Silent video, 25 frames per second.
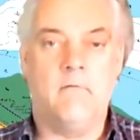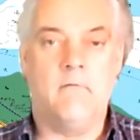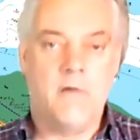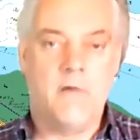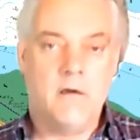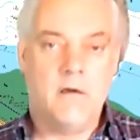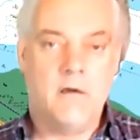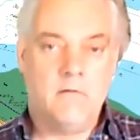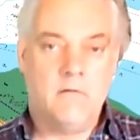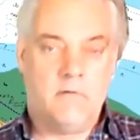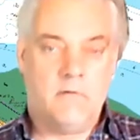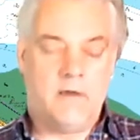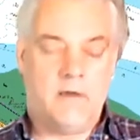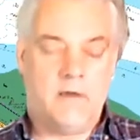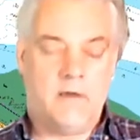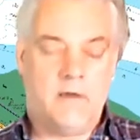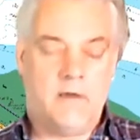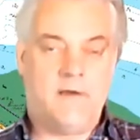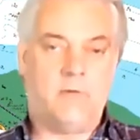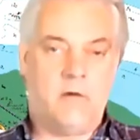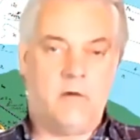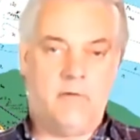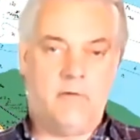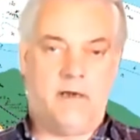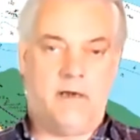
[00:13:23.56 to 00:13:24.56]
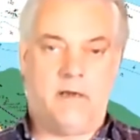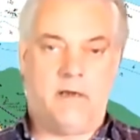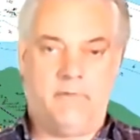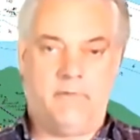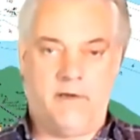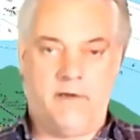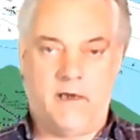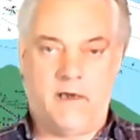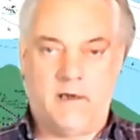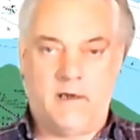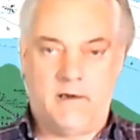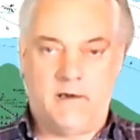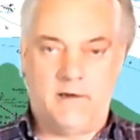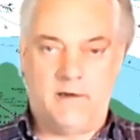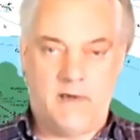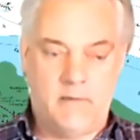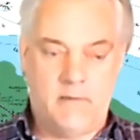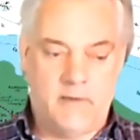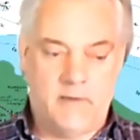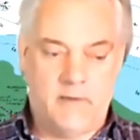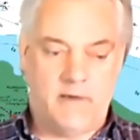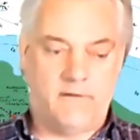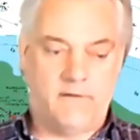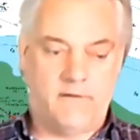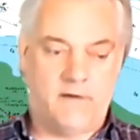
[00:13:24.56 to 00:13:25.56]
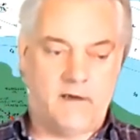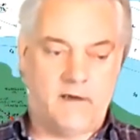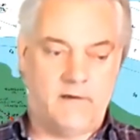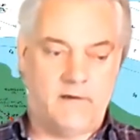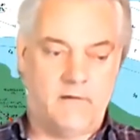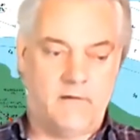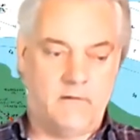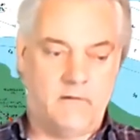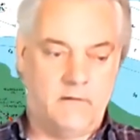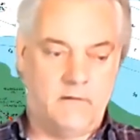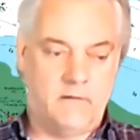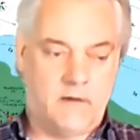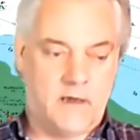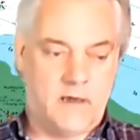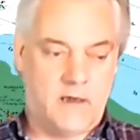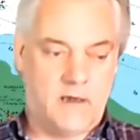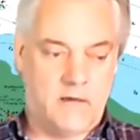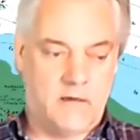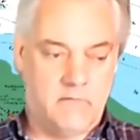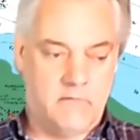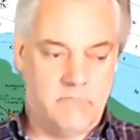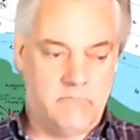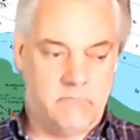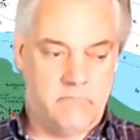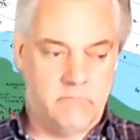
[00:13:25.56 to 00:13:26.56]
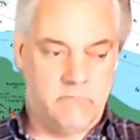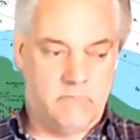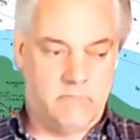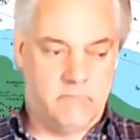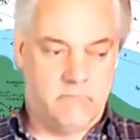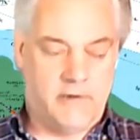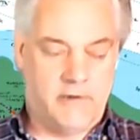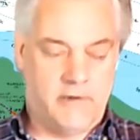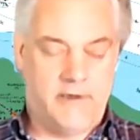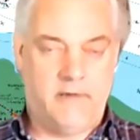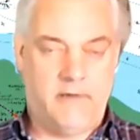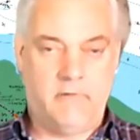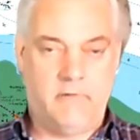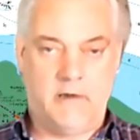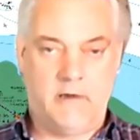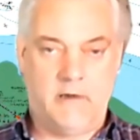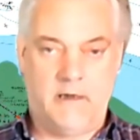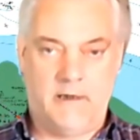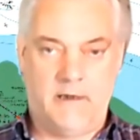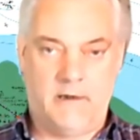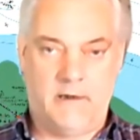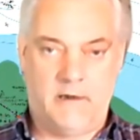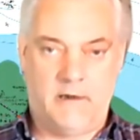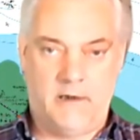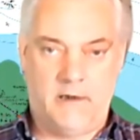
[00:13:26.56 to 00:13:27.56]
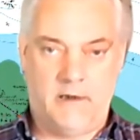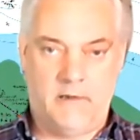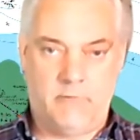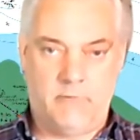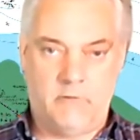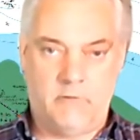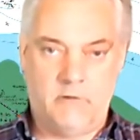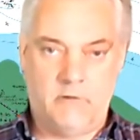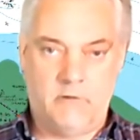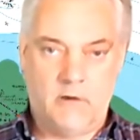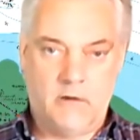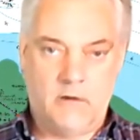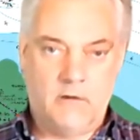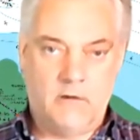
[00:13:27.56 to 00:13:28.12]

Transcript: Well, that's why we have the academics sat on ready, willing, and able.